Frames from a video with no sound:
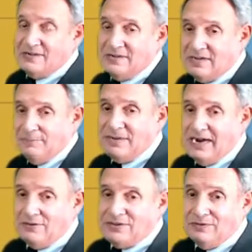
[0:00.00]
So a couple
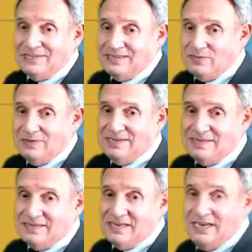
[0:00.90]
hours ago, this is when
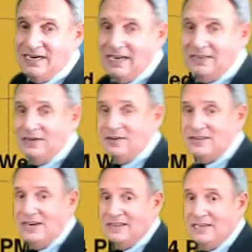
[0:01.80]
this is hitting, and they're
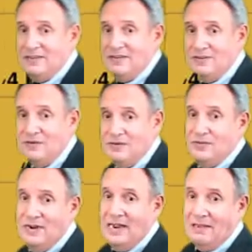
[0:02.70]
saying that this is going to
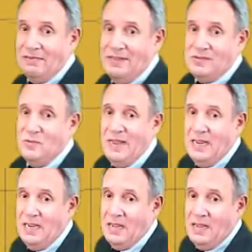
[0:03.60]
track this
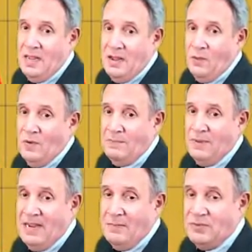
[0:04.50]
way, 1
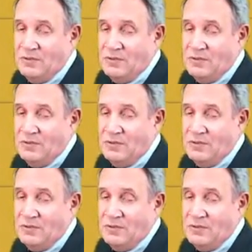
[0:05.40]
p.m.